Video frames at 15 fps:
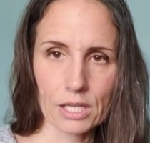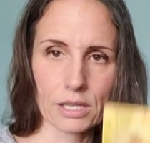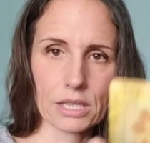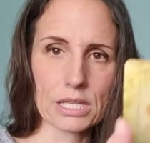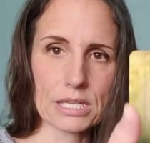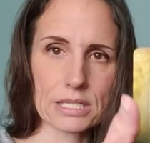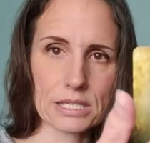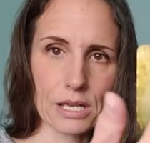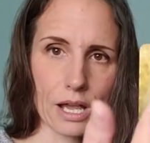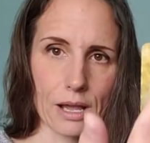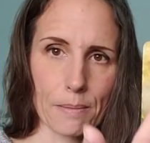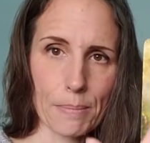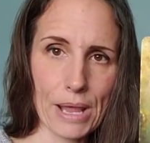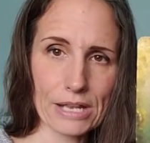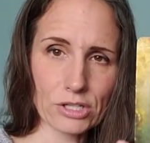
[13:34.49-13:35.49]
These
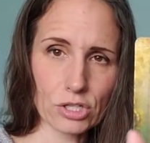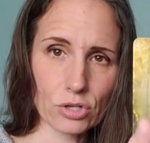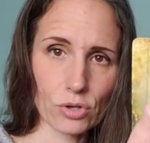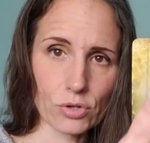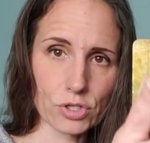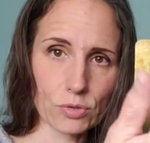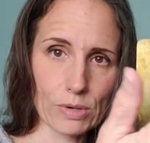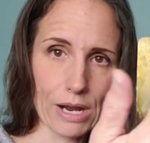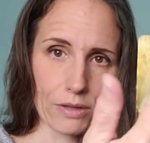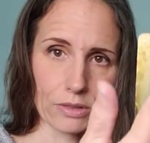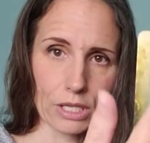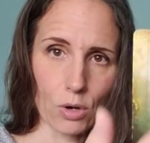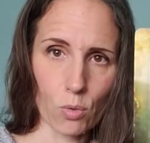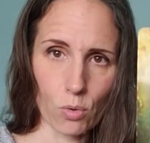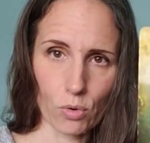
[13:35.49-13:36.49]
uh, pentacles around
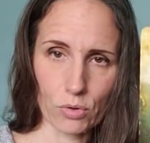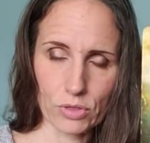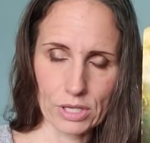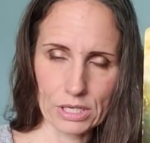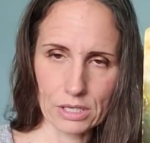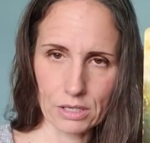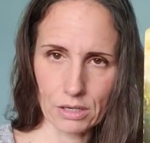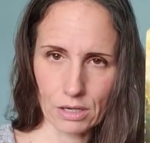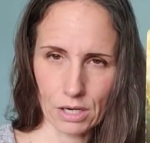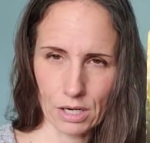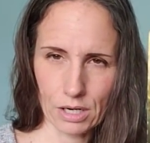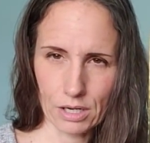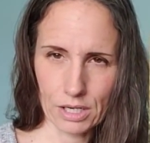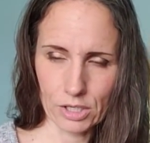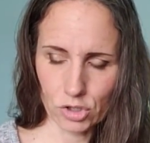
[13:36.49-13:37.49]
the the
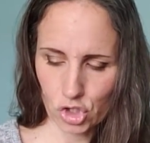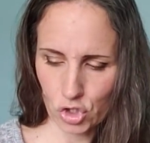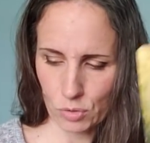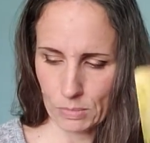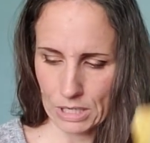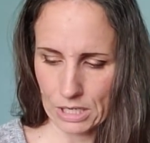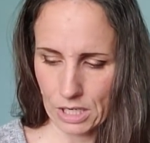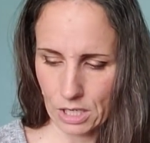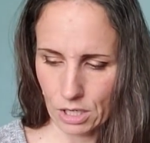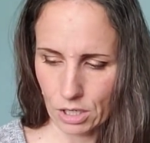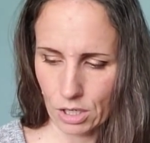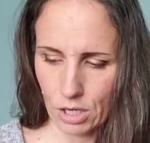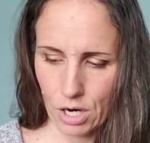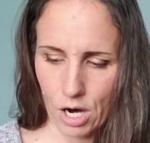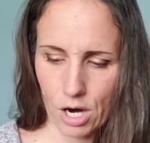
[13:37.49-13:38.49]
uh, instrument
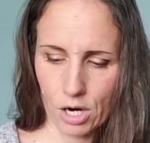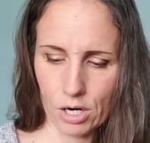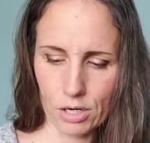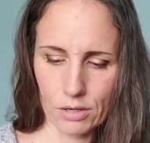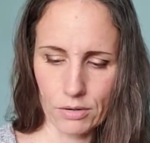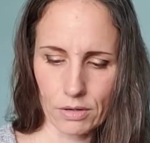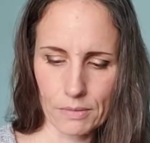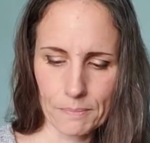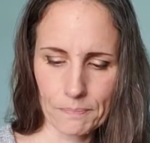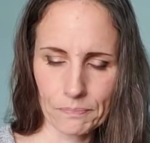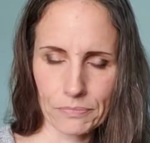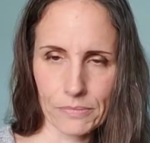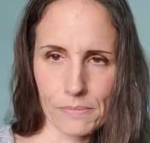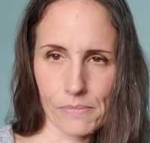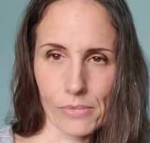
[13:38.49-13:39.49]
here are
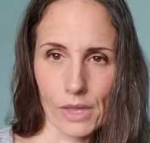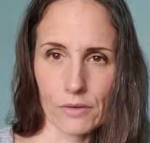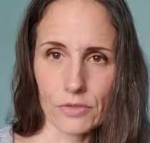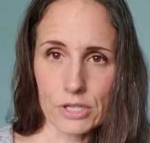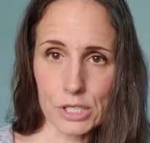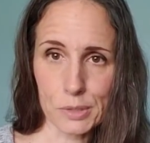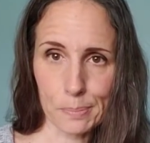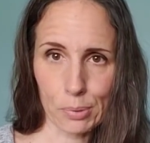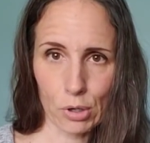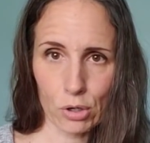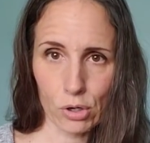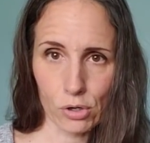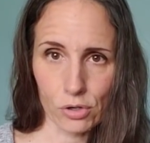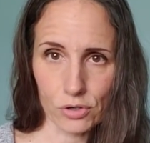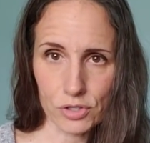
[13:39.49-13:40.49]
these
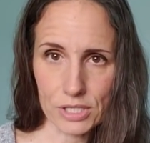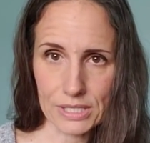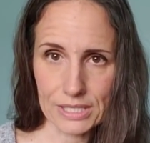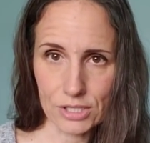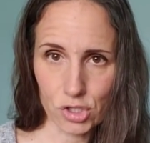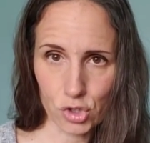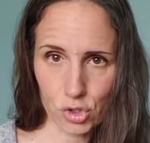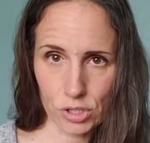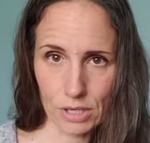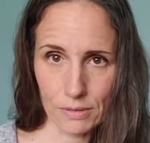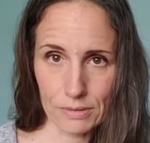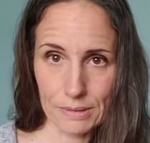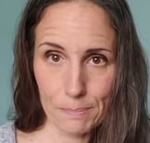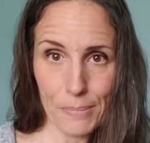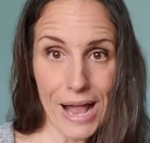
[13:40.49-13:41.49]
pearls, these
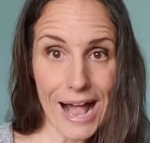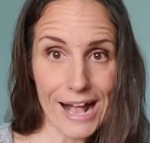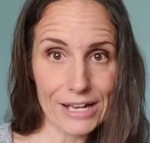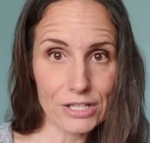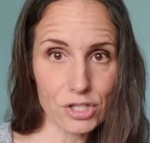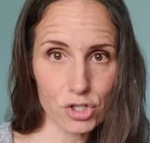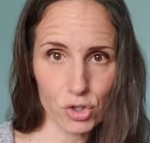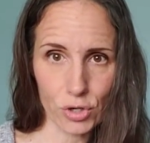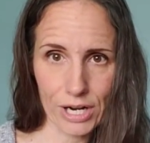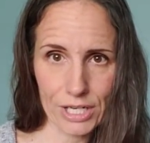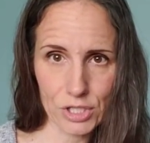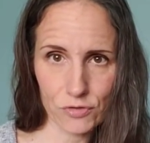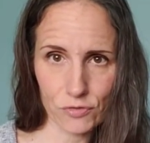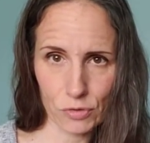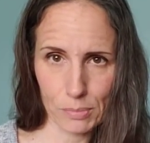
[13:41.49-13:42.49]
past
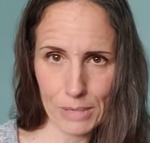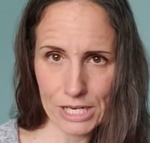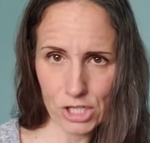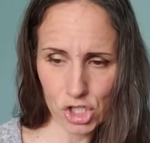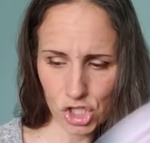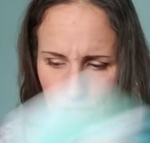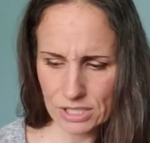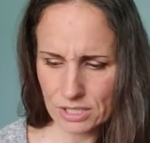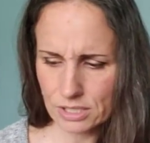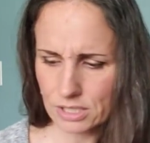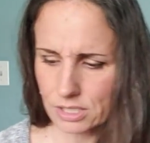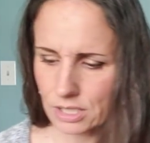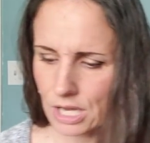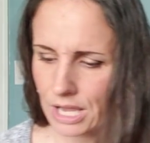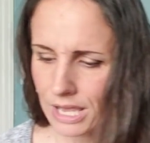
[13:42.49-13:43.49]

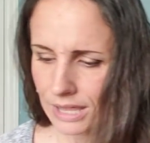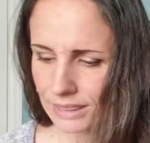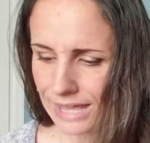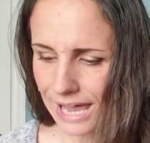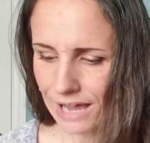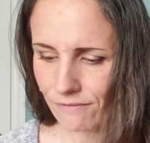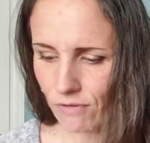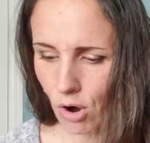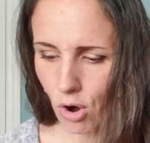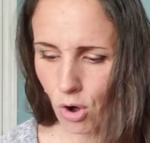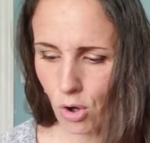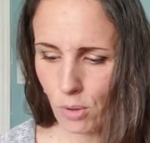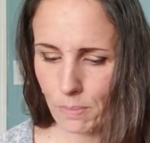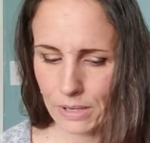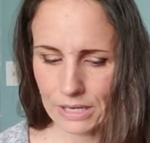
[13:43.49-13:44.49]
transformations that have
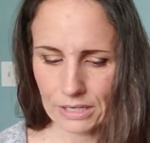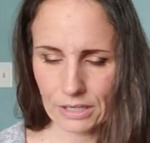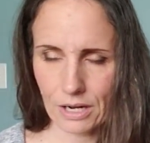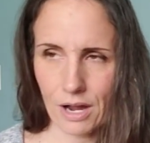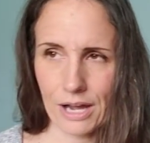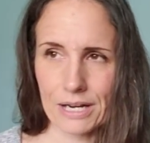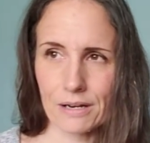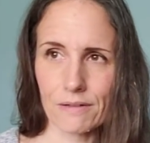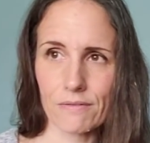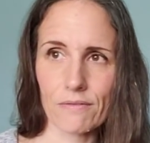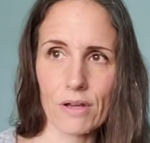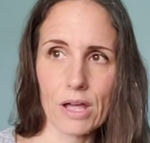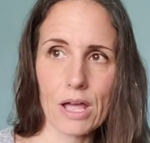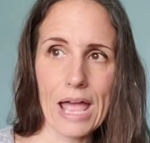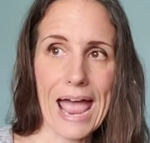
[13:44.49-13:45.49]
all been kind of
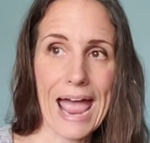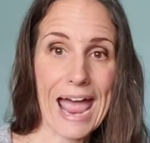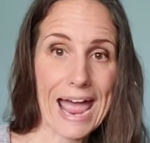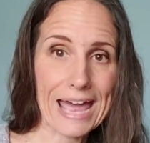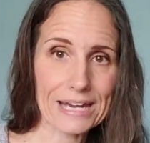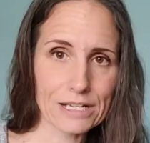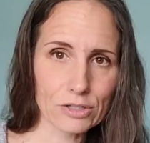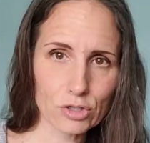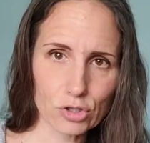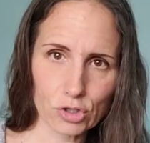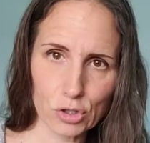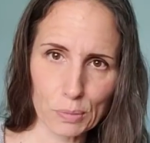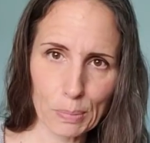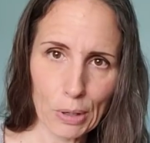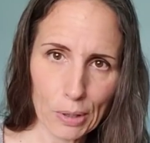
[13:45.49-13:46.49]
adding to
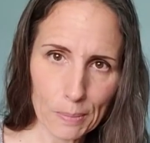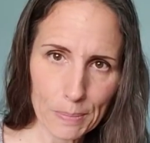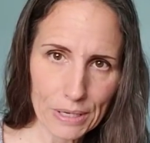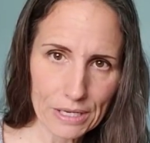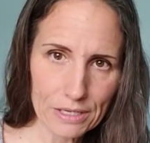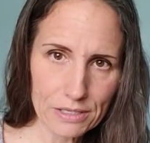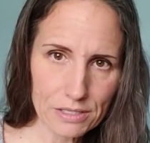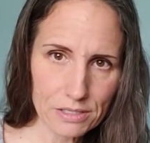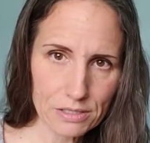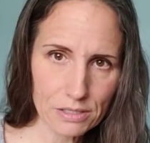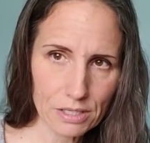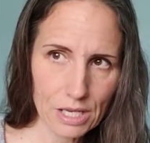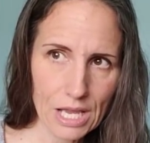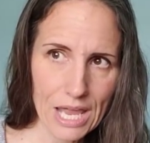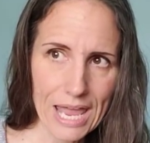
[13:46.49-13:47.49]
your purpose.